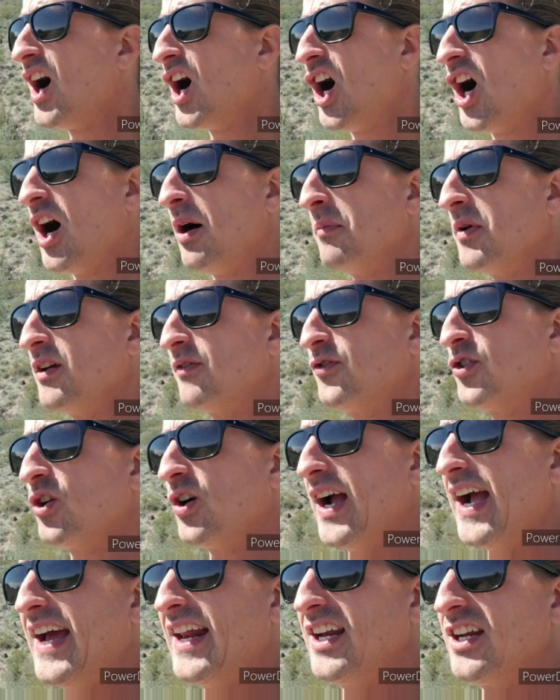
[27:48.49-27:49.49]
Um, if
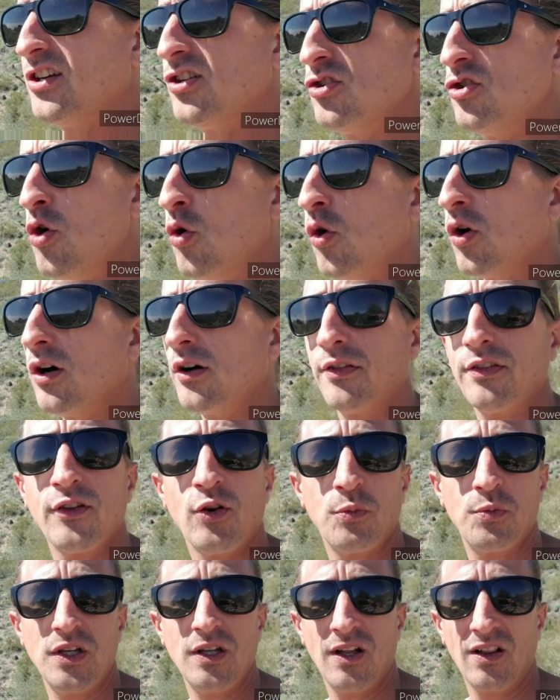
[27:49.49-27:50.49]
you're headed north,
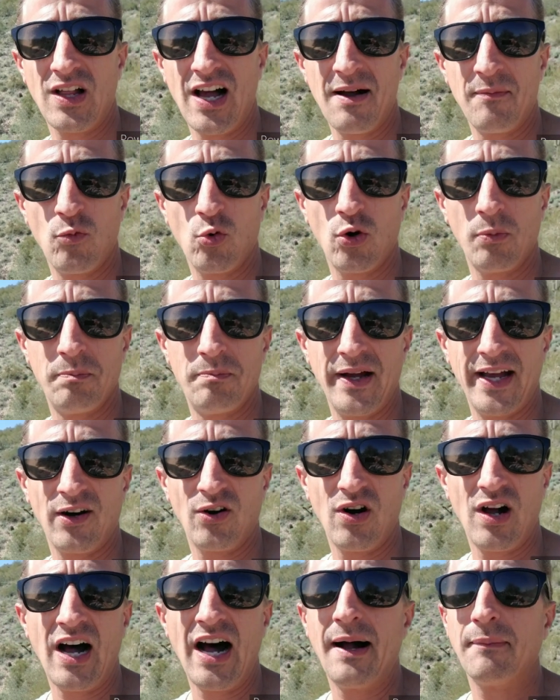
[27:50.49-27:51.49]
there'll be a lot more
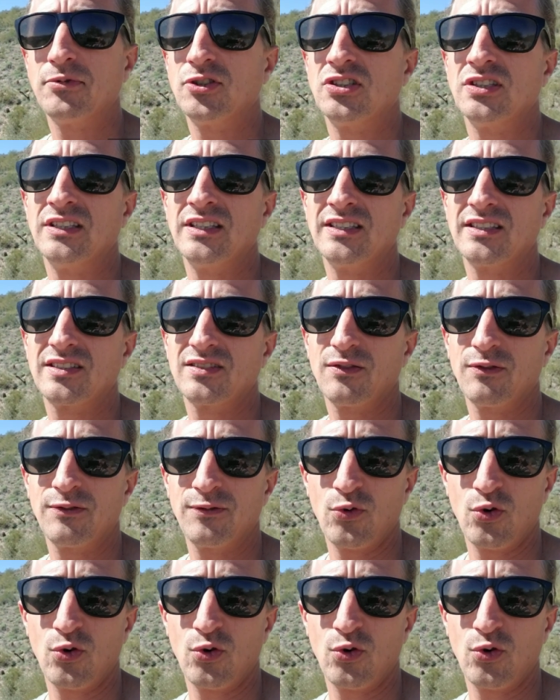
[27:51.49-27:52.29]
better options